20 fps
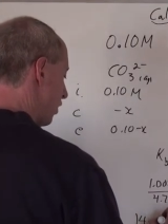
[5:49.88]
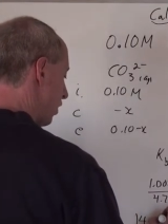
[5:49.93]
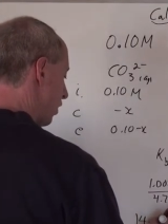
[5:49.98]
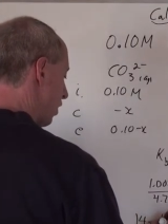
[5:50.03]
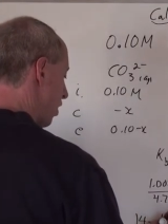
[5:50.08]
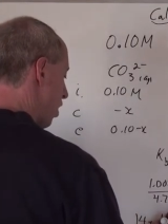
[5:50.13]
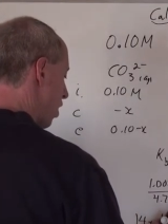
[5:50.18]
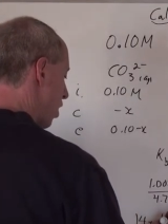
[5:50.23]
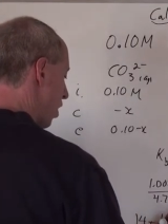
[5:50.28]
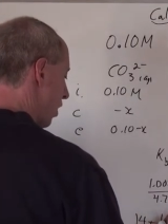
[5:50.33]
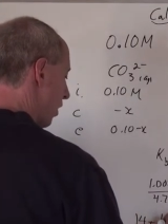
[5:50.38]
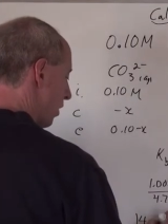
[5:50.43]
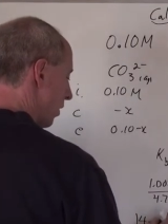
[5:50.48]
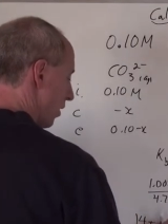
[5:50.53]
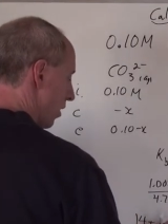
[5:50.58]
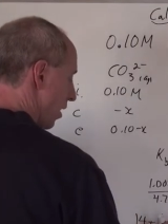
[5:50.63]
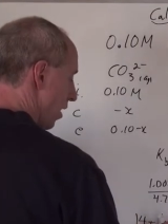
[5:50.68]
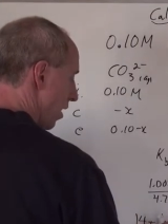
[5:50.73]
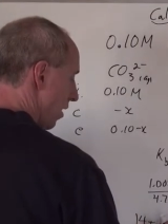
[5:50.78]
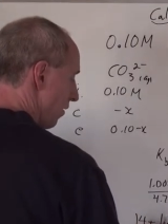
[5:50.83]
the log
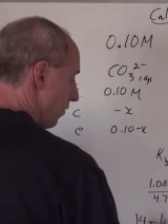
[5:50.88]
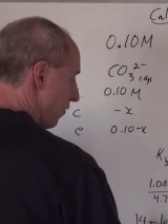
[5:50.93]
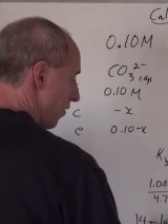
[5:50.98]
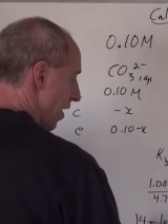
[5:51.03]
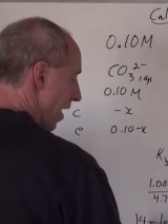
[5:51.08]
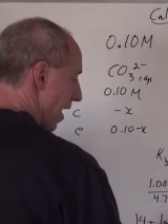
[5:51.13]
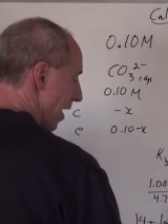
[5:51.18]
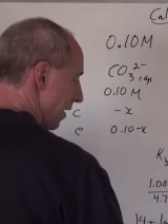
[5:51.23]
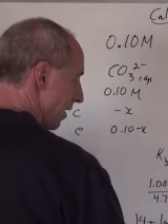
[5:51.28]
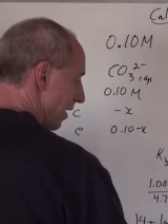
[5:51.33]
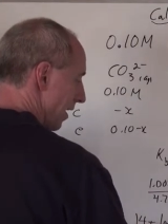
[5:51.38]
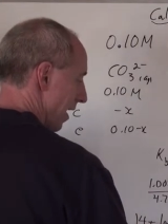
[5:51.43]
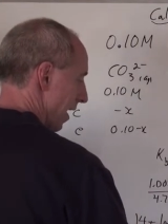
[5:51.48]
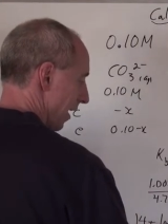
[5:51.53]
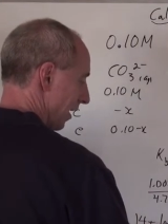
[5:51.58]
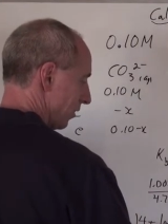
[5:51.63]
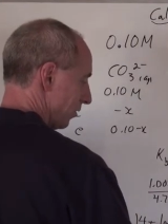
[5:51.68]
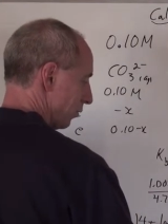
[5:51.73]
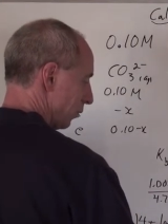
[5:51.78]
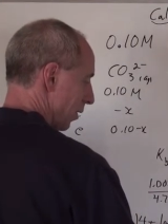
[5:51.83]
of that
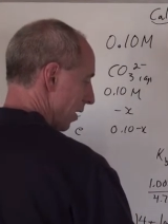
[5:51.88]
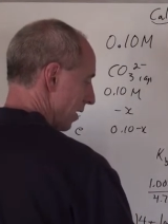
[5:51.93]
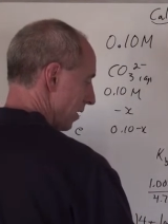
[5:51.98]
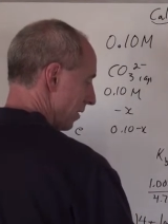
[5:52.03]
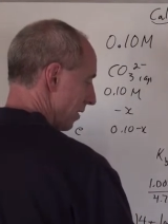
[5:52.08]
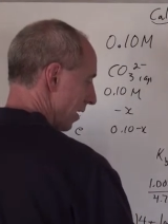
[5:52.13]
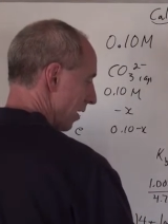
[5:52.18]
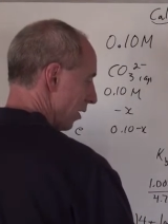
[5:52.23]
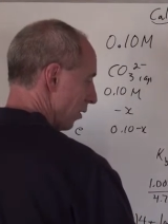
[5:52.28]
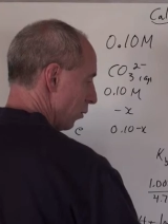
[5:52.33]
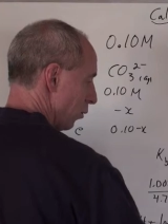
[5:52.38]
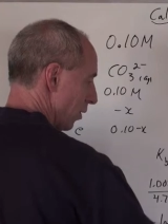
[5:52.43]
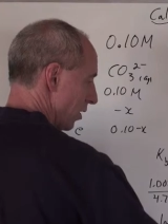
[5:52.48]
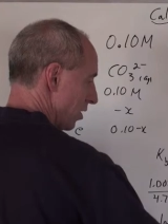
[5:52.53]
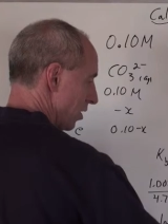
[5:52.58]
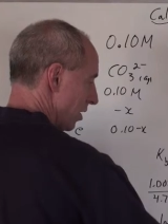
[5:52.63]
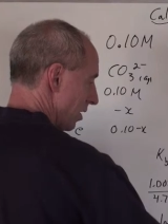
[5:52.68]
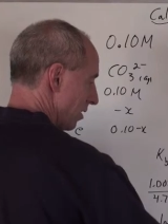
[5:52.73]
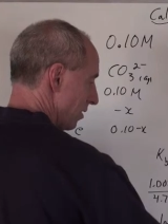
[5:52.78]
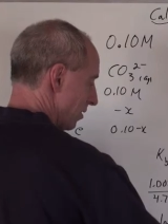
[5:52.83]
x right there,
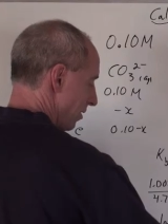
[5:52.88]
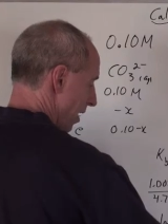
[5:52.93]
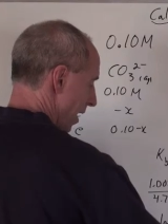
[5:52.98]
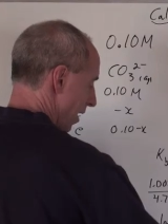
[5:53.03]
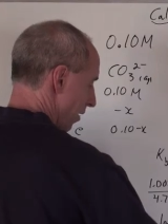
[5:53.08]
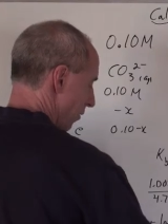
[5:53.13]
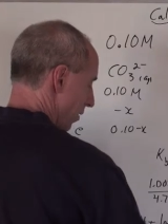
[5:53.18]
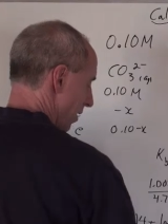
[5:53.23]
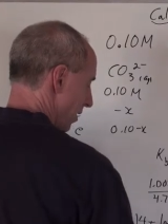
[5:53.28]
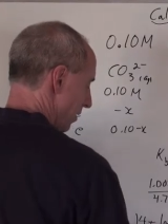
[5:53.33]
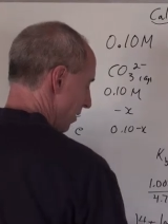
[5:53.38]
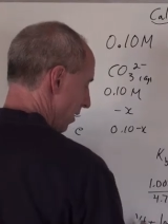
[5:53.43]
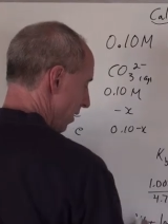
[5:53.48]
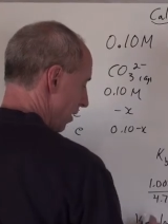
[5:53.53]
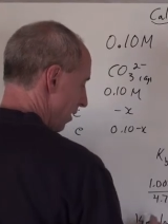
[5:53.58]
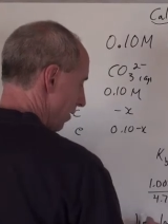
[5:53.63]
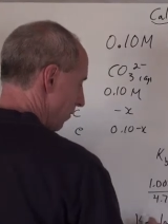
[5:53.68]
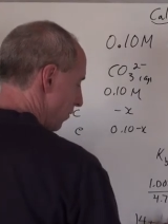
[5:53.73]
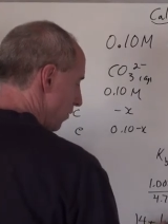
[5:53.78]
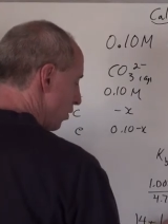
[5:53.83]
which is that right
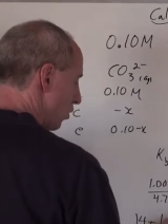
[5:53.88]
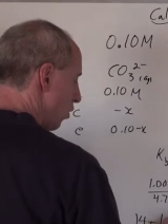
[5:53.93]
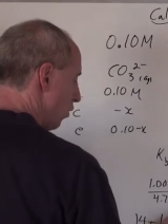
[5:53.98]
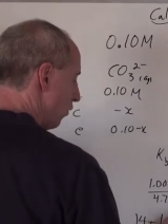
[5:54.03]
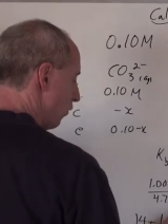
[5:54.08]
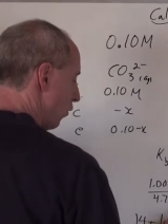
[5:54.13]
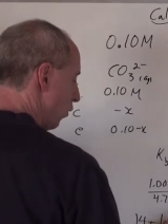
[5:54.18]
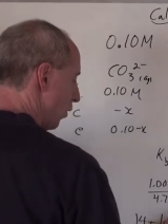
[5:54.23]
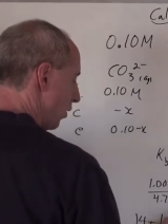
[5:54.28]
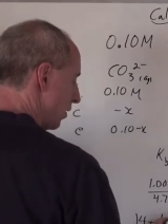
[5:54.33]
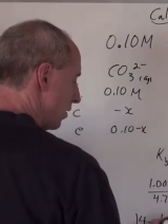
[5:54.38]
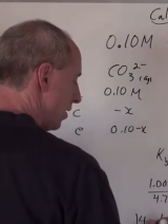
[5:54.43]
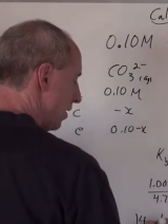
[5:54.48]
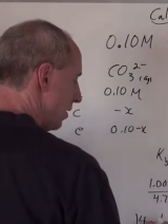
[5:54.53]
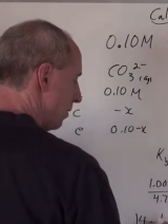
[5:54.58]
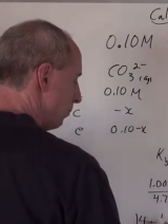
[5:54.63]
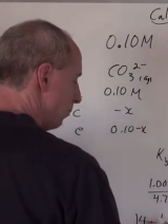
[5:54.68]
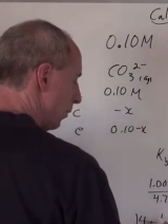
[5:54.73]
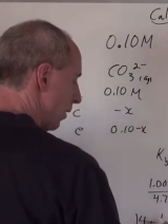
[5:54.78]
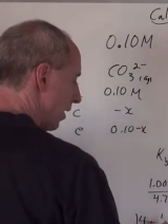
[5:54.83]
there. And if you go
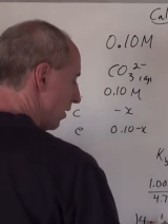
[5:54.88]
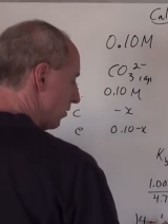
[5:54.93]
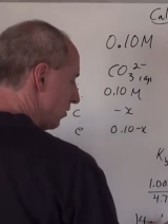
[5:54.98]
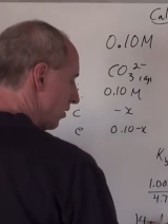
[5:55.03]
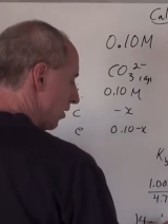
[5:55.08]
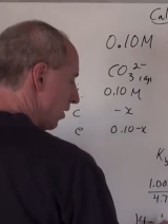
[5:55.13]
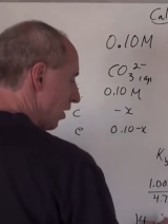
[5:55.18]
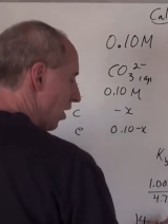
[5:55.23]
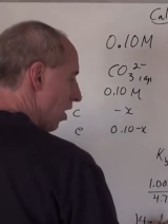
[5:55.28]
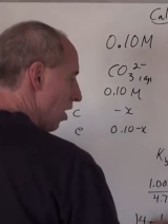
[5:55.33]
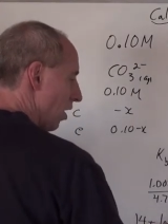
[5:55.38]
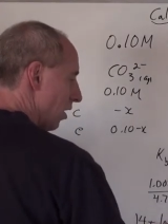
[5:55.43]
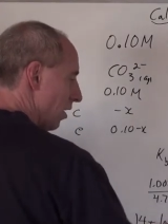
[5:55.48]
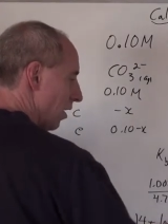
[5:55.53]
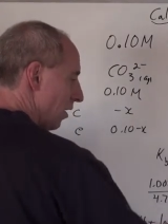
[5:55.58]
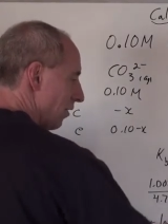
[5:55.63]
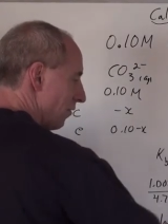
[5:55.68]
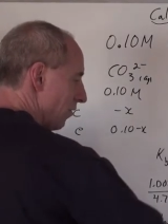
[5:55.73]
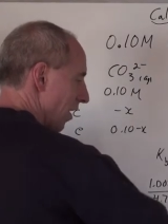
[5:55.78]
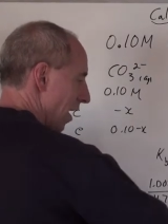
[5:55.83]
14 plus the log
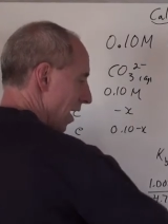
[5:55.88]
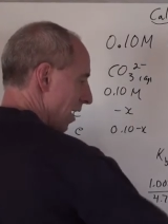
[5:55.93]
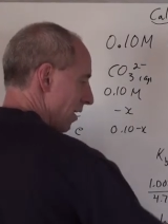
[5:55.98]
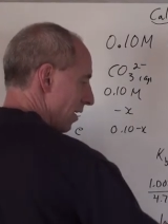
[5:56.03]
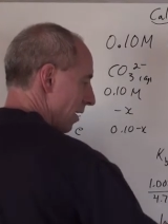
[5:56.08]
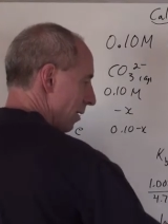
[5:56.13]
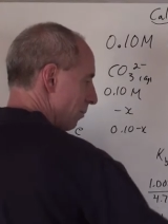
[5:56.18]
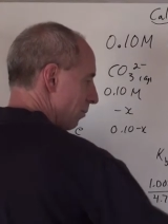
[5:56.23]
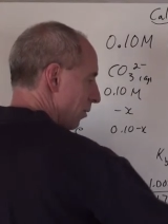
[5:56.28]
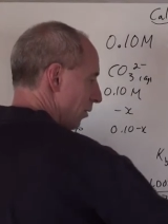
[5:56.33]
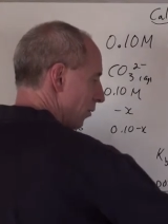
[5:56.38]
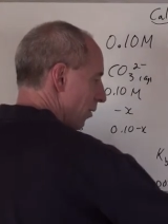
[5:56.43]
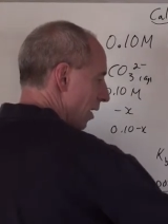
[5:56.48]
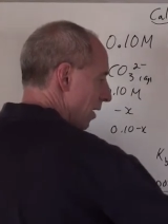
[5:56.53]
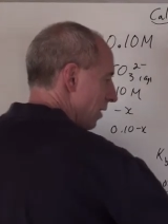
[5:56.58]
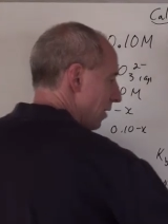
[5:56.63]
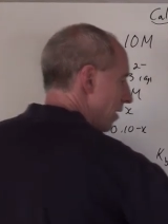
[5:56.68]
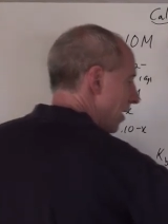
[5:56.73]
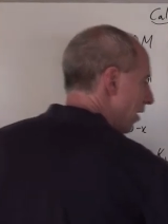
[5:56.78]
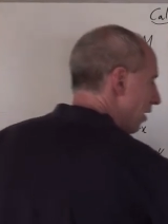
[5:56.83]
of that number
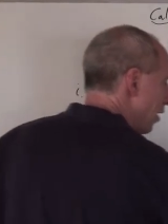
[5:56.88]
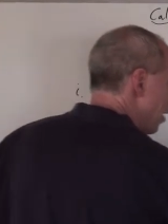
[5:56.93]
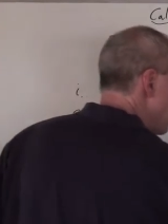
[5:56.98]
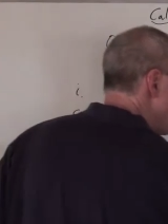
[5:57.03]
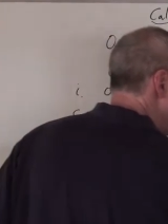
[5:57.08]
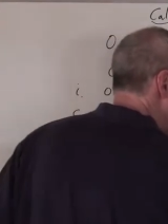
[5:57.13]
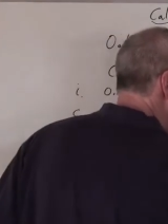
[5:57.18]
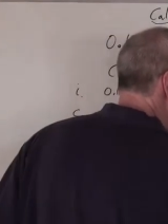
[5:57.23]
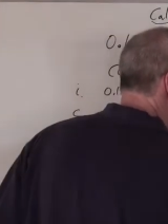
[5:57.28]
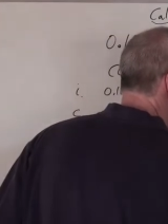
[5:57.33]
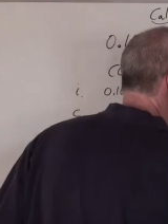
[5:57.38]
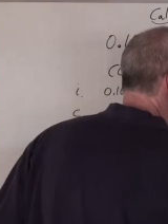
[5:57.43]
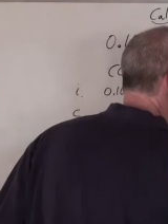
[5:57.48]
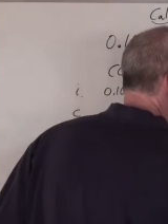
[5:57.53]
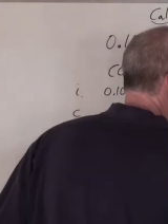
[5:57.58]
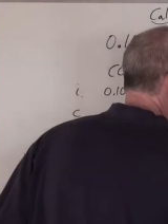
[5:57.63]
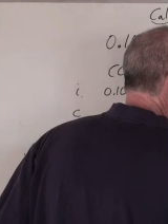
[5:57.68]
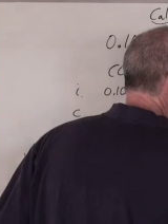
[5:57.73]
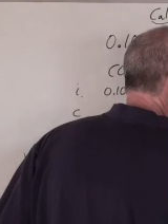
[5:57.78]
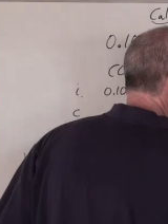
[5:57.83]
right there, you're
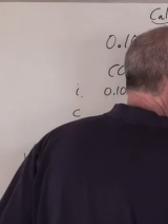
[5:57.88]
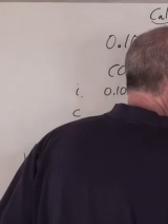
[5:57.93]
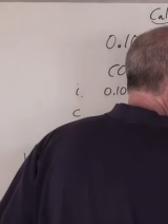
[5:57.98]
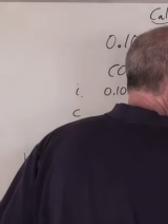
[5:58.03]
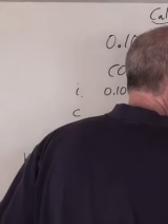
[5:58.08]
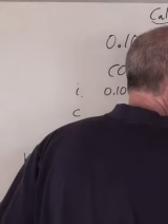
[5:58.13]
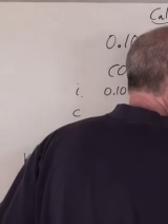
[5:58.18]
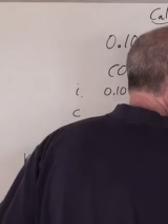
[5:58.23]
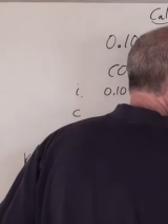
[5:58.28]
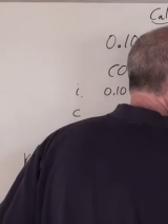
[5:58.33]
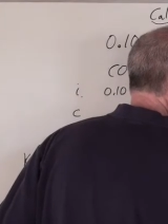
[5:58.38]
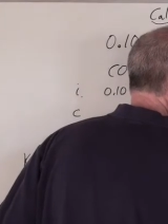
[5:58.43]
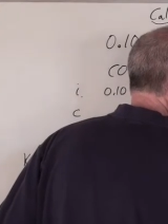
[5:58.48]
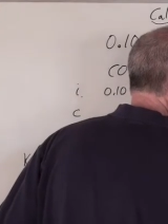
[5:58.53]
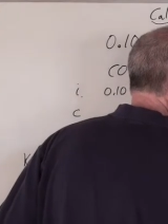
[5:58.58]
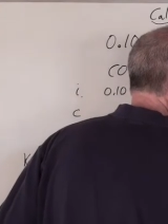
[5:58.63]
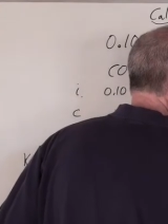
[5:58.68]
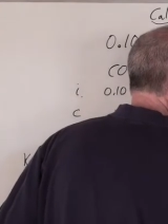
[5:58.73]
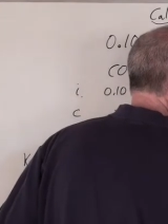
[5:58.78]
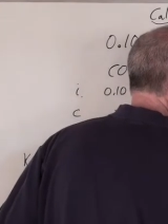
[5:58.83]
going to get
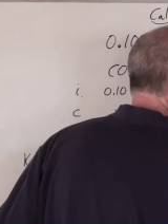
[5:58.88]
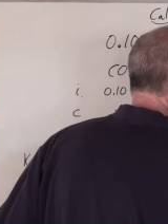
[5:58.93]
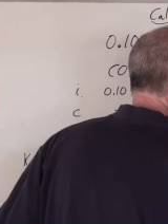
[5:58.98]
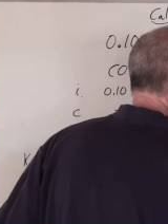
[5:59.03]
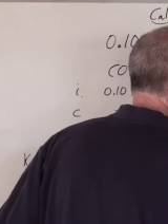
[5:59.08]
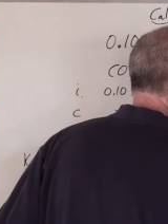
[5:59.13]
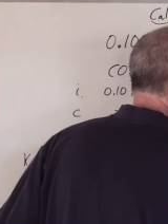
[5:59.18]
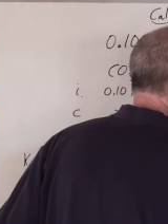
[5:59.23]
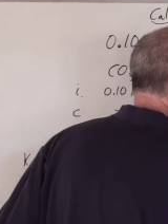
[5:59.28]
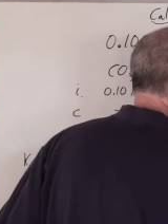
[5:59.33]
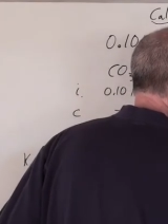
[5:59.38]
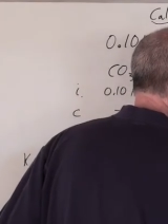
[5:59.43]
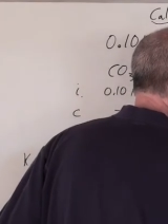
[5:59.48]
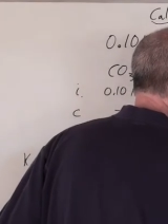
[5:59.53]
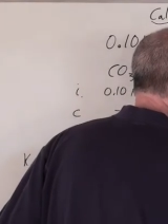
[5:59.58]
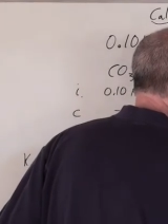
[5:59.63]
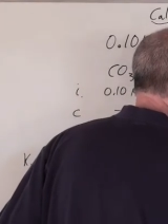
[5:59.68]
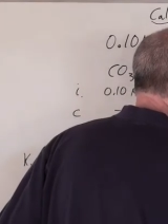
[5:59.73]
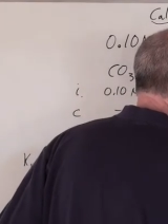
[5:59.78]
11.65.